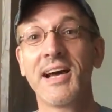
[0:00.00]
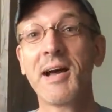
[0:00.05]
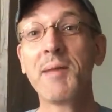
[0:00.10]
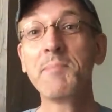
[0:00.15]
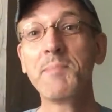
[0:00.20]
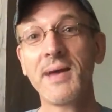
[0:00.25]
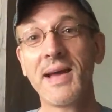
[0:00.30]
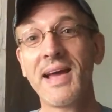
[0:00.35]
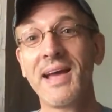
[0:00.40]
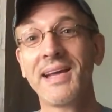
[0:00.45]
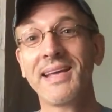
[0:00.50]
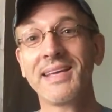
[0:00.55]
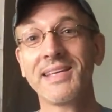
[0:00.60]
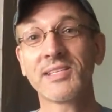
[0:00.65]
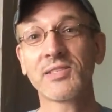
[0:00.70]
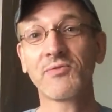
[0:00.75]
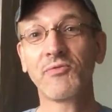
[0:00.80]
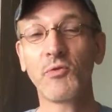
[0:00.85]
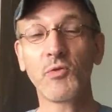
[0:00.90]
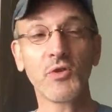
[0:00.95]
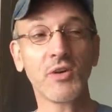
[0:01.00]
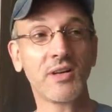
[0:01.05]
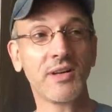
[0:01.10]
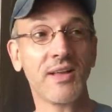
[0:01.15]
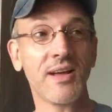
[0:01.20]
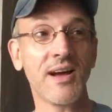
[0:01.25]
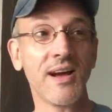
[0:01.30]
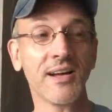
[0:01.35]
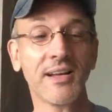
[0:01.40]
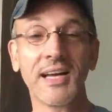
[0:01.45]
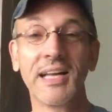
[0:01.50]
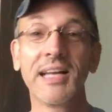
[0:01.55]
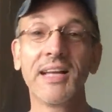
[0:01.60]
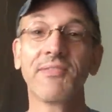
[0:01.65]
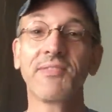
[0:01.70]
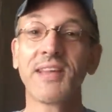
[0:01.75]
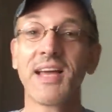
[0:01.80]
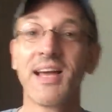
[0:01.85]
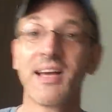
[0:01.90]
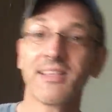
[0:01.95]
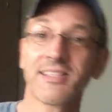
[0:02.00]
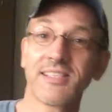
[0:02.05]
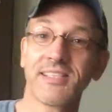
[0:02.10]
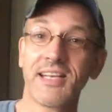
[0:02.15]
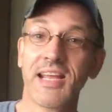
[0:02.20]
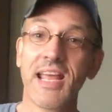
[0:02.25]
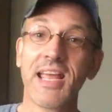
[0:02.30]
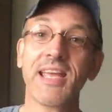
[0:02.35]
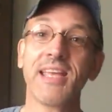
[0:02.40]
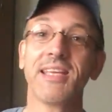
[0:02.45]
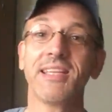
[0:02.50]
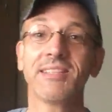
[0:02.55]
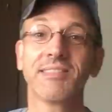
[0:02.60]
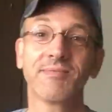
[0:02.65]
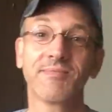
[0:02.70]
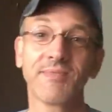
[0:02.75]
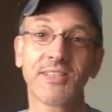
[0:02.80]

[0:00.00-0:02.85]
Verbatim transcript: I'm back. It's 4 o'clock. I left the house at 8,